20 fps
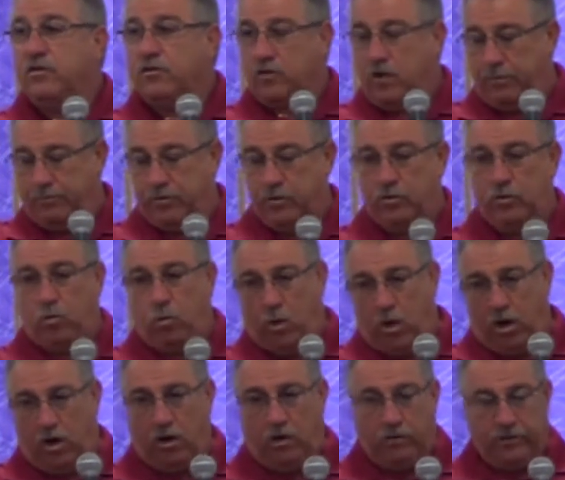So I'll build a
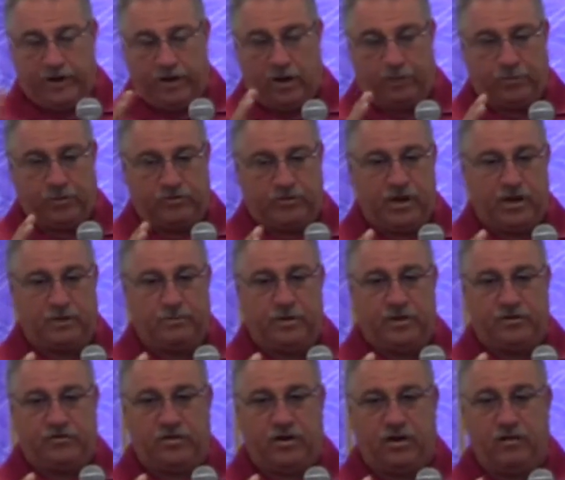wall and I'll protect
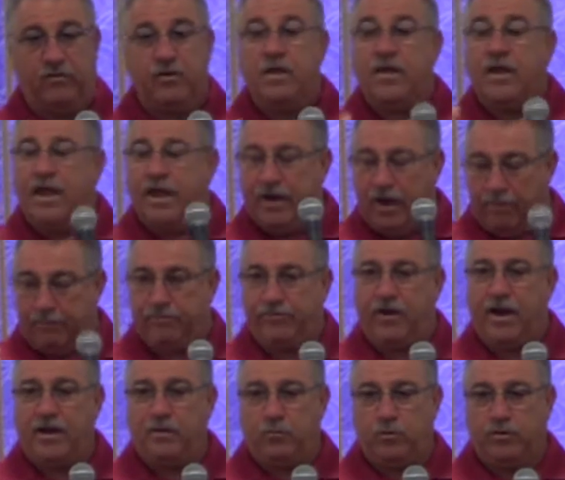myself and I'm
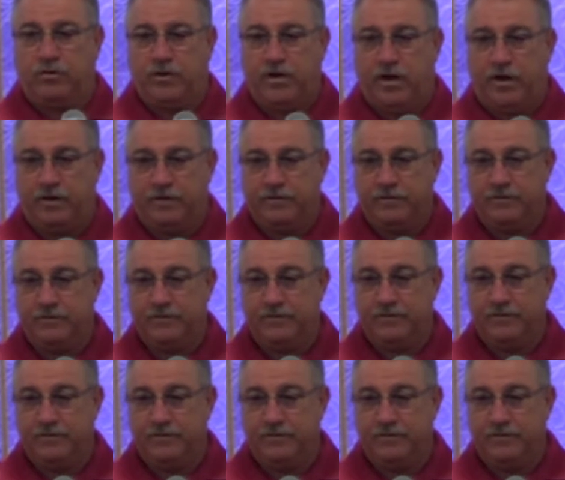fine with God.